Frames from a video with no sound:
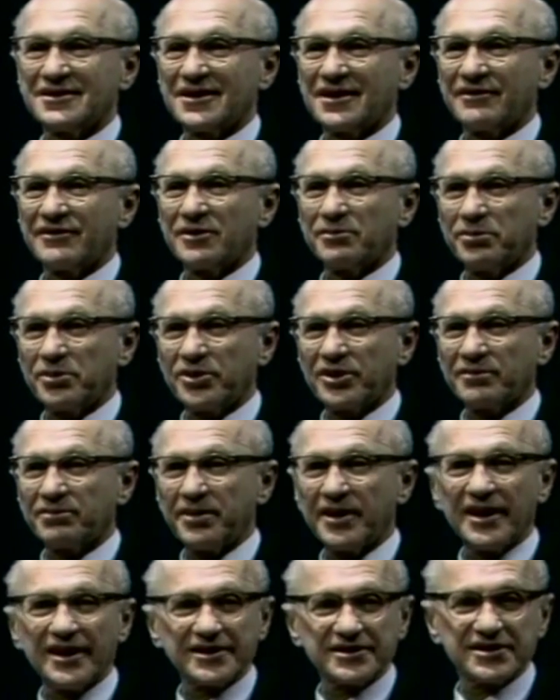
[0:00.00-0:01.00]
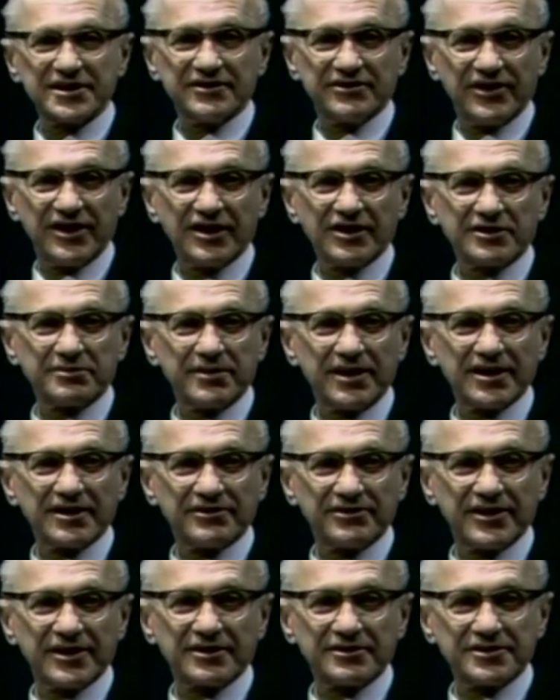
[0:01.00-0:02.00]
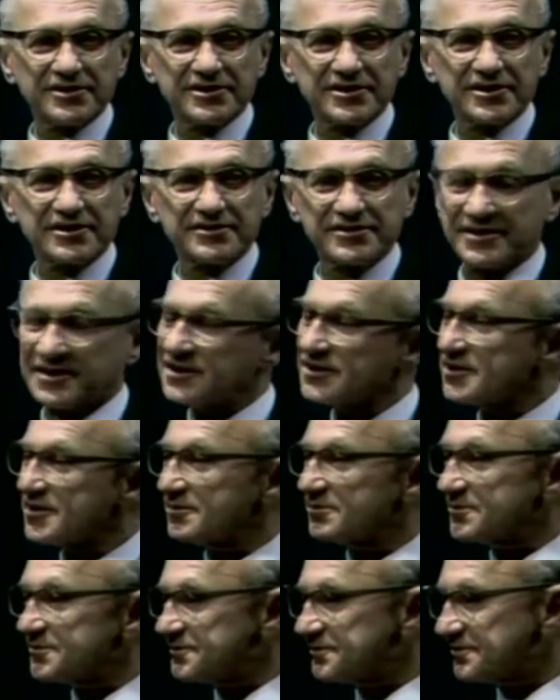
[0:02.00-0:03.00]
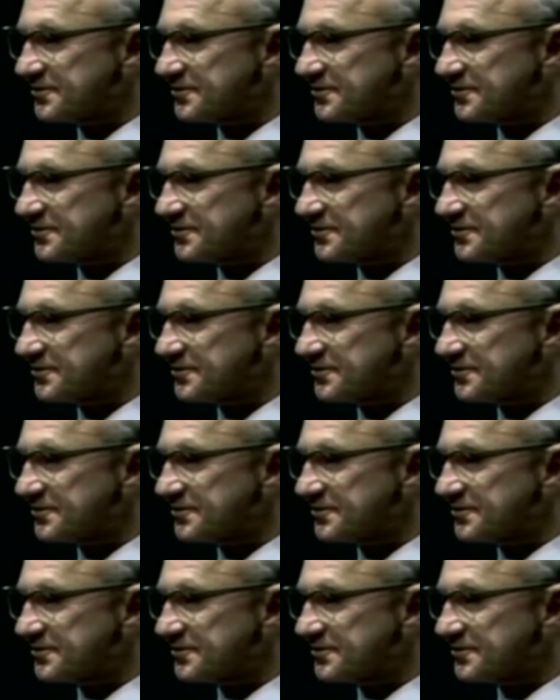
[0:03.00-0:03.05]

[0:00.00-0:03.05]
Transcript: of the poor policy followed by the Federal Reserve System.